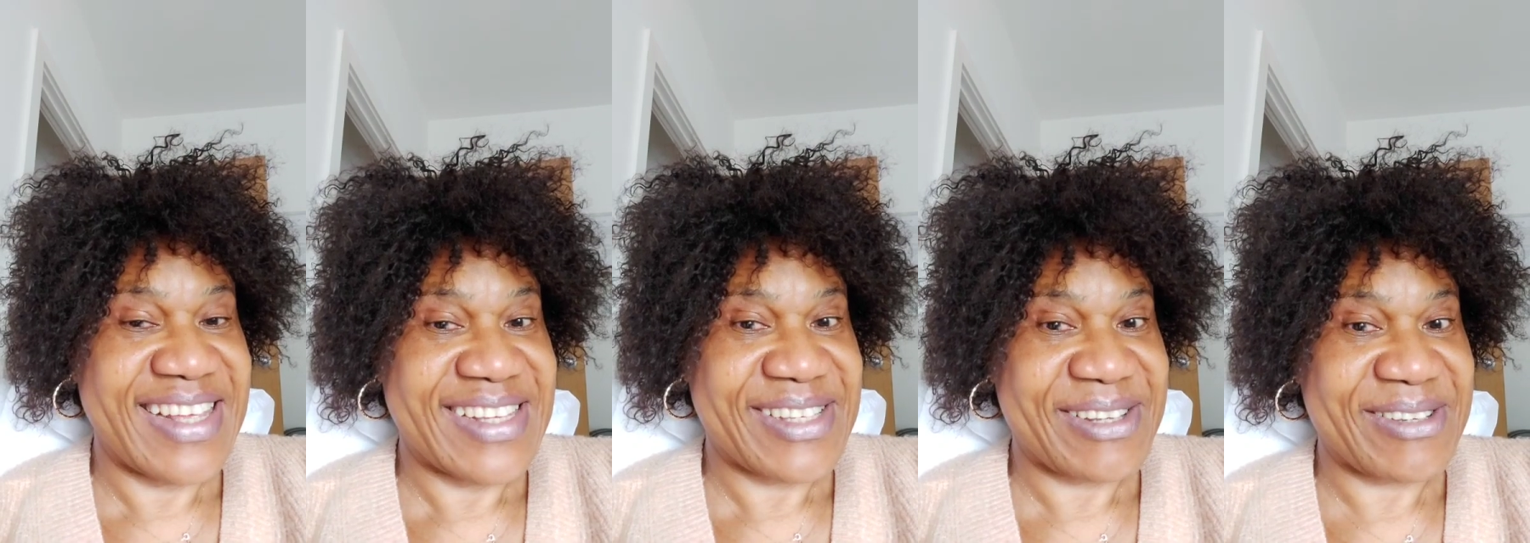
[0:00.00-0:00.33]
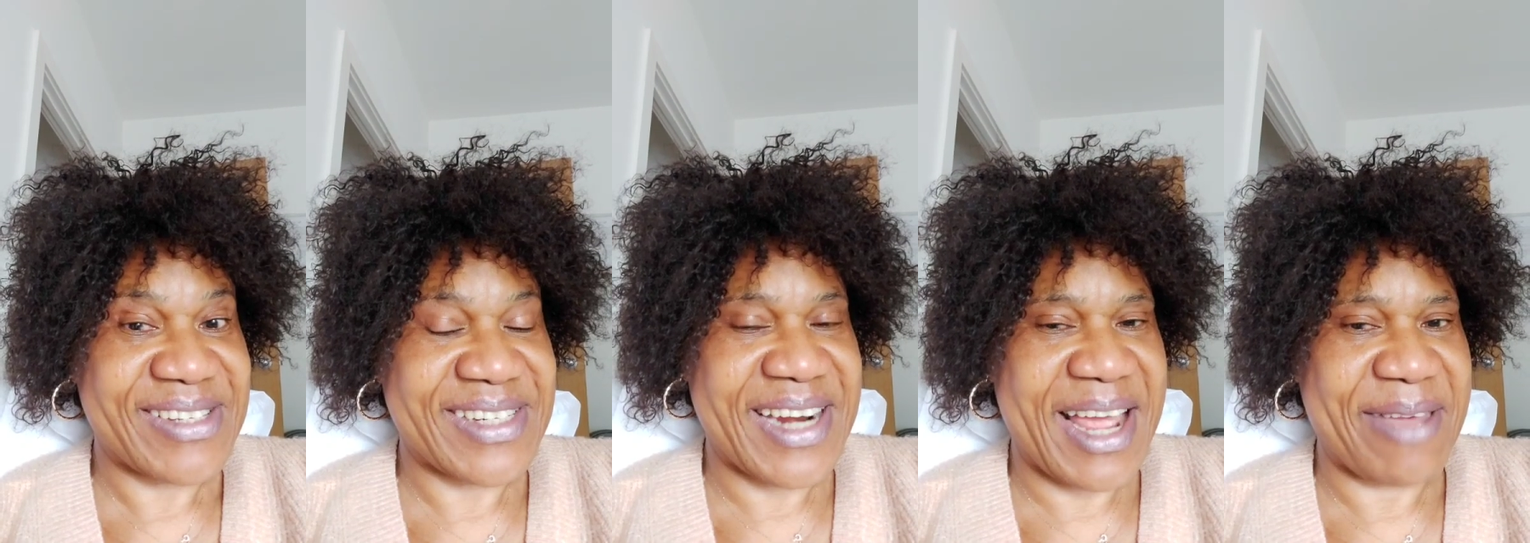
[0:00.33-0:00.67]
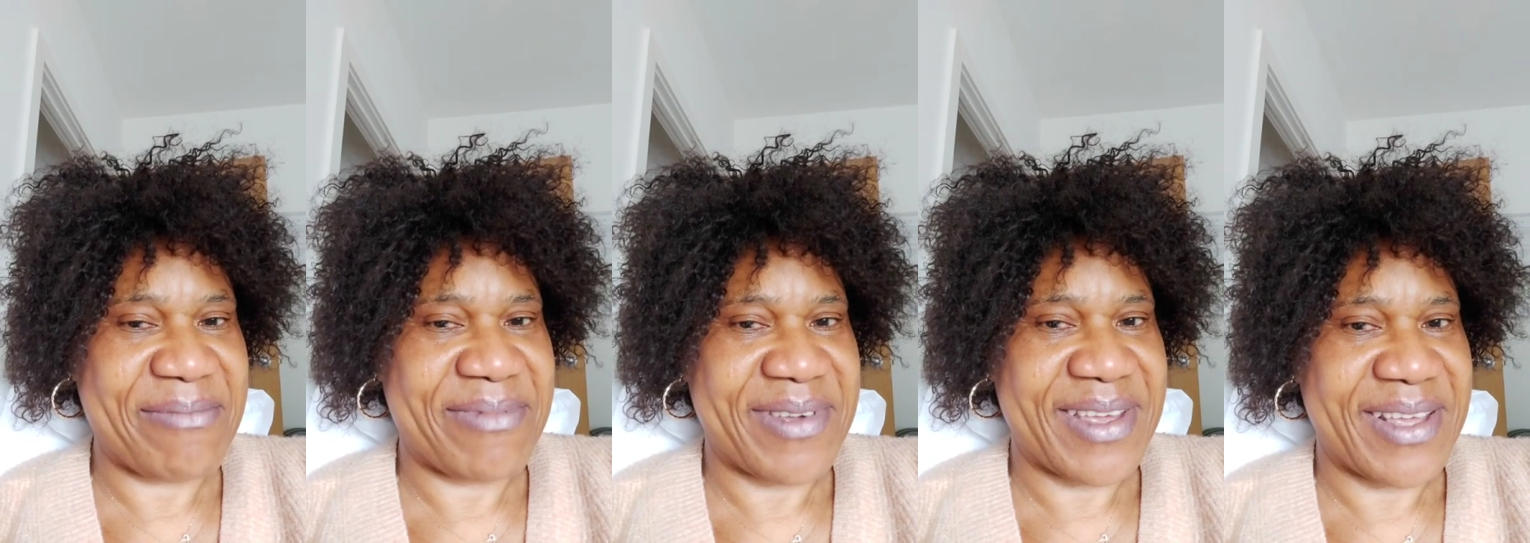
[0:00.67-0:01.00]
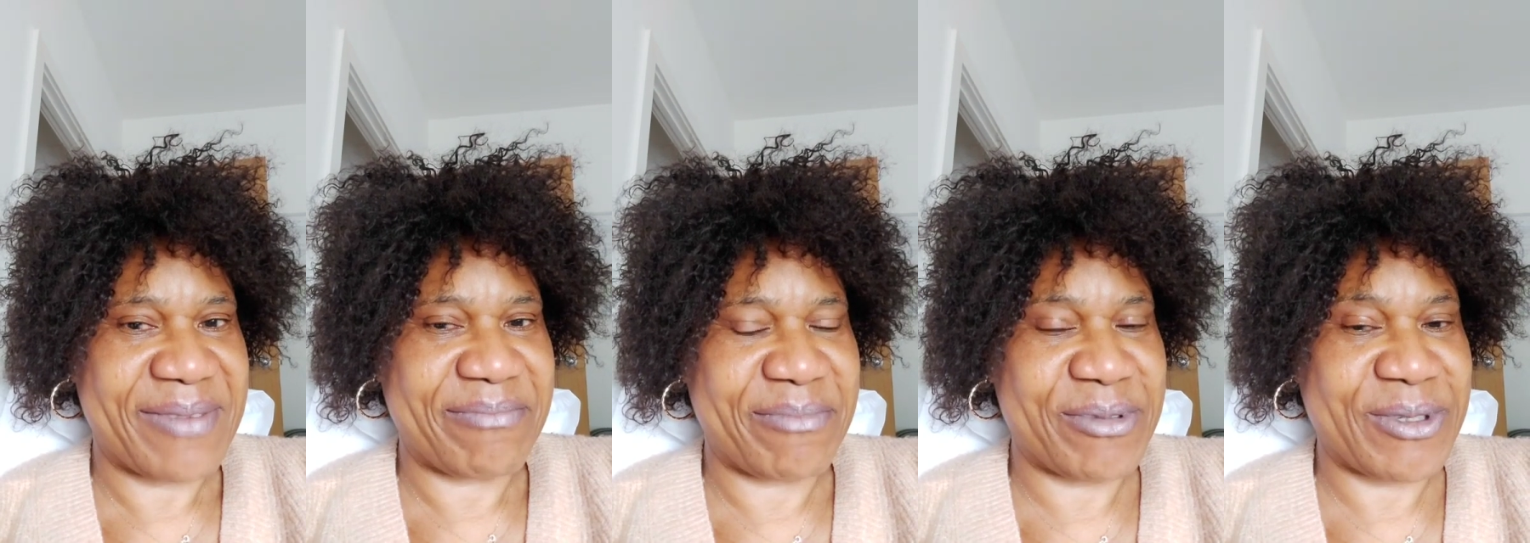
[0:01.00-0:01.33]
Subscribe.
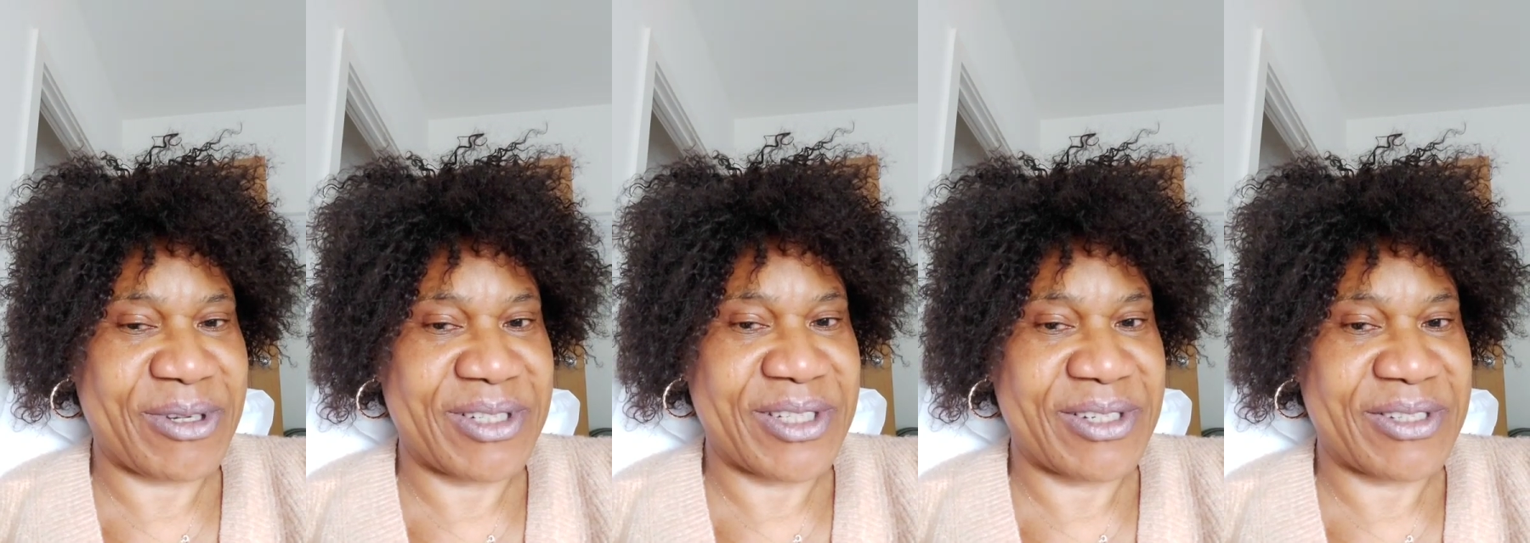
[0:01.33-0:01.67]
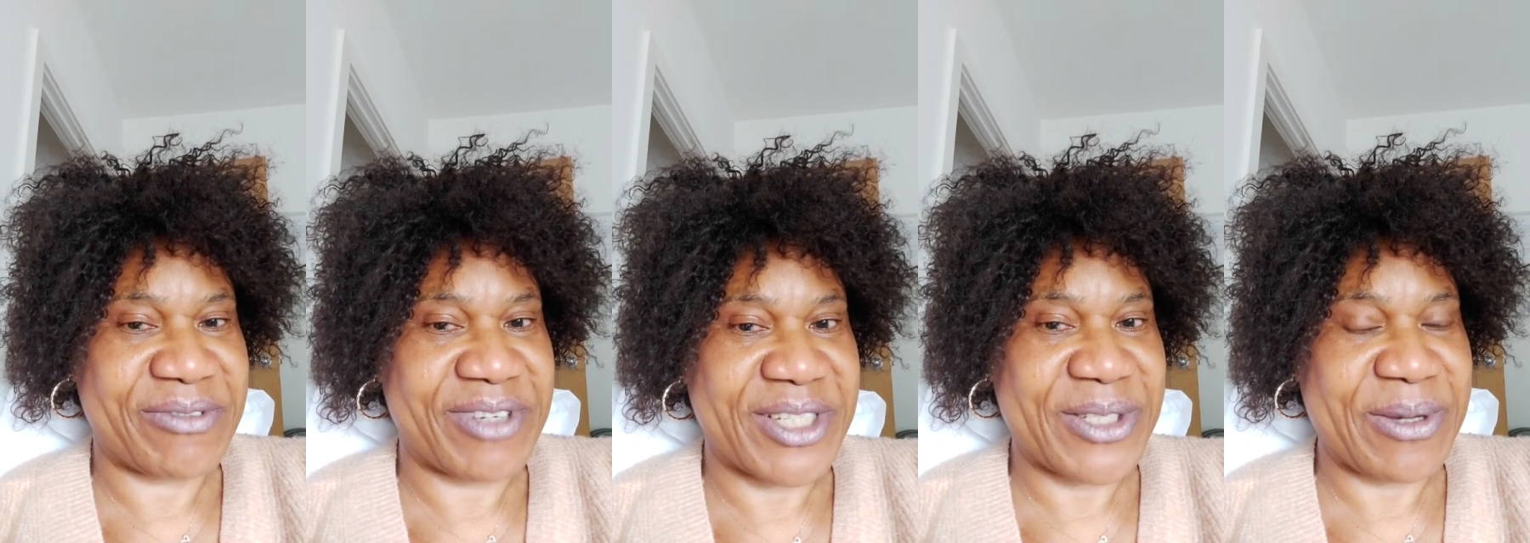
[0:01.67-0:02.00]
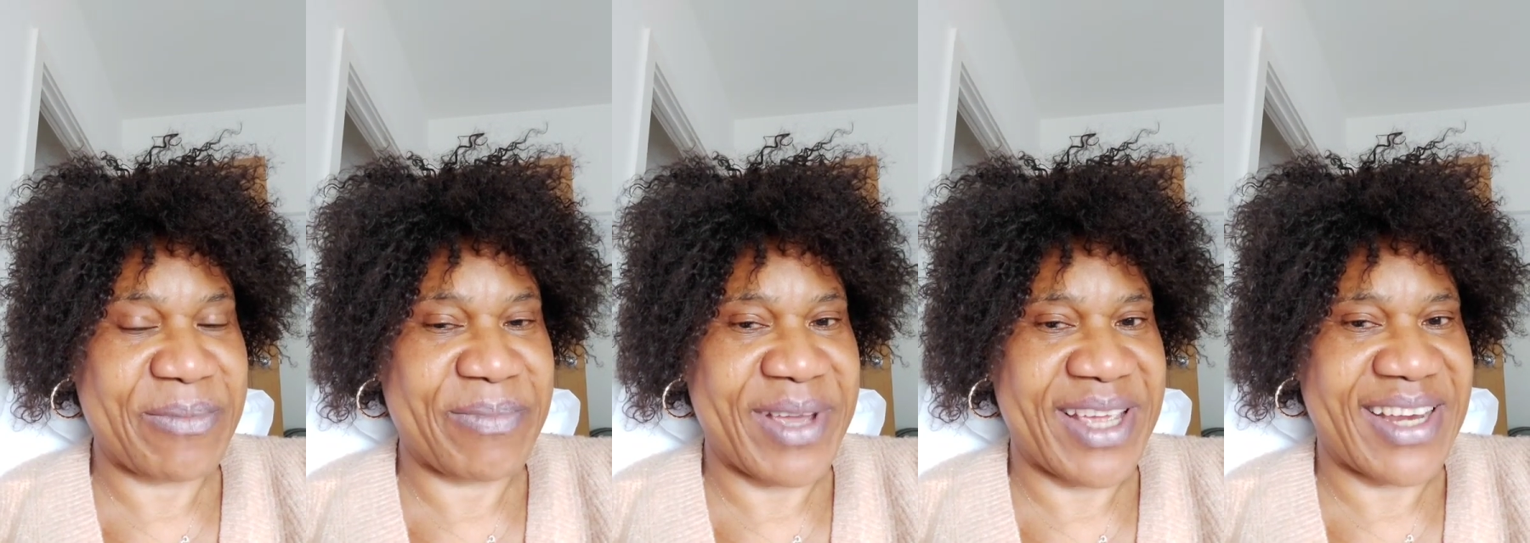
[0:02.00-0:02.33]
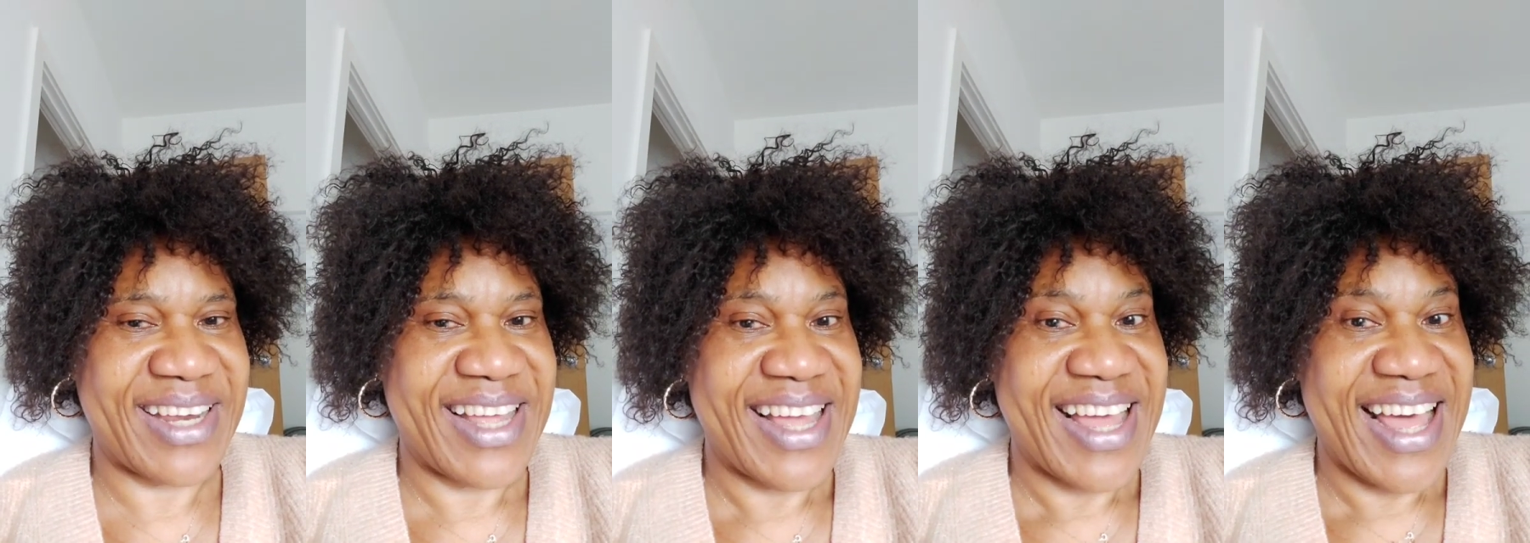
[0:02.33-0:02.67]
Put on the notification bell
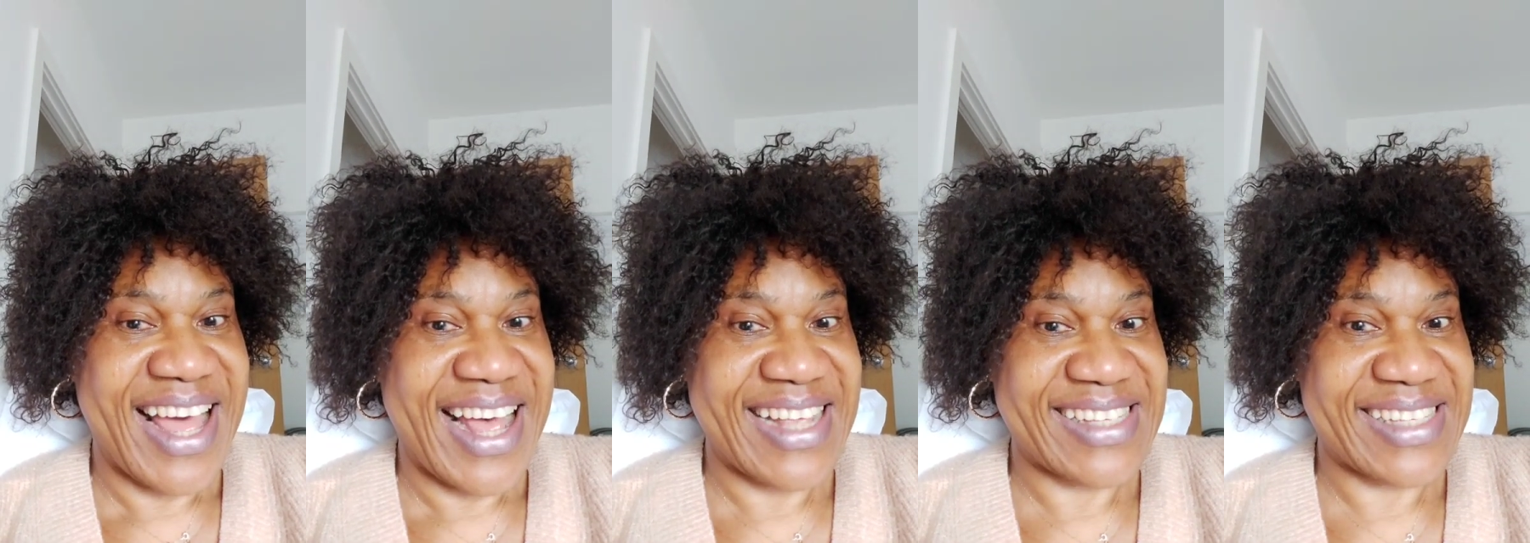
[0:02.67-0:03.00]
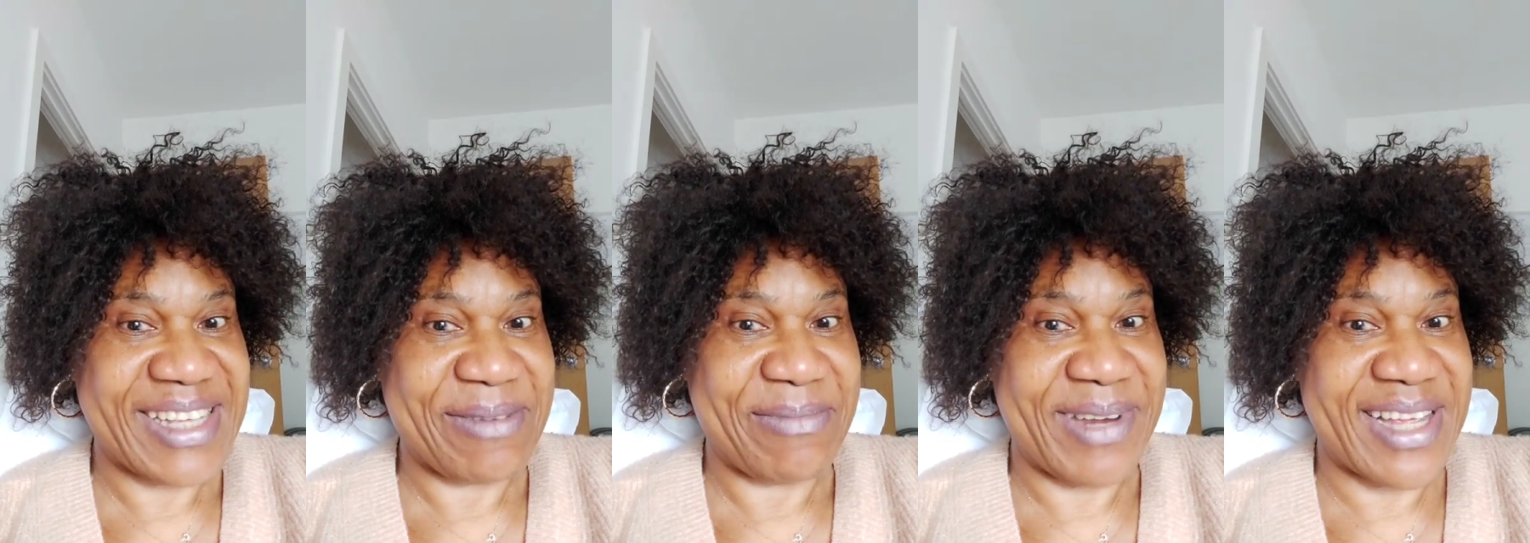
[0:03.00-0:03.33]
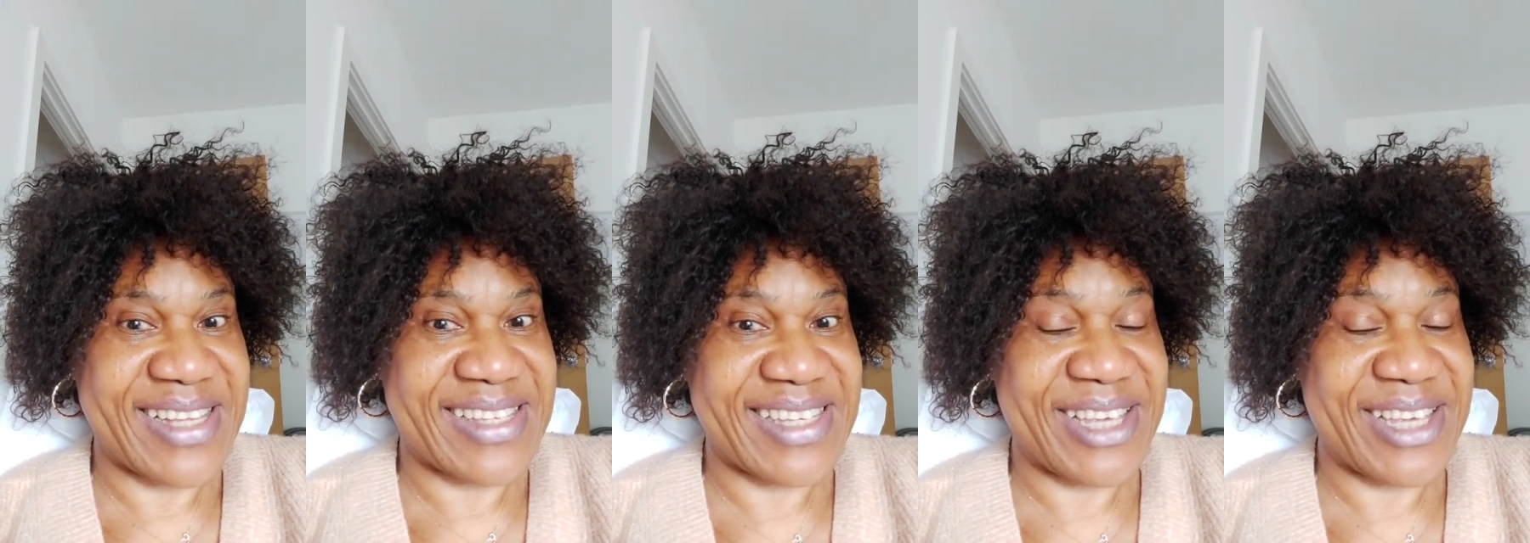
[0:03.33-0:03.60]
and stay blessed.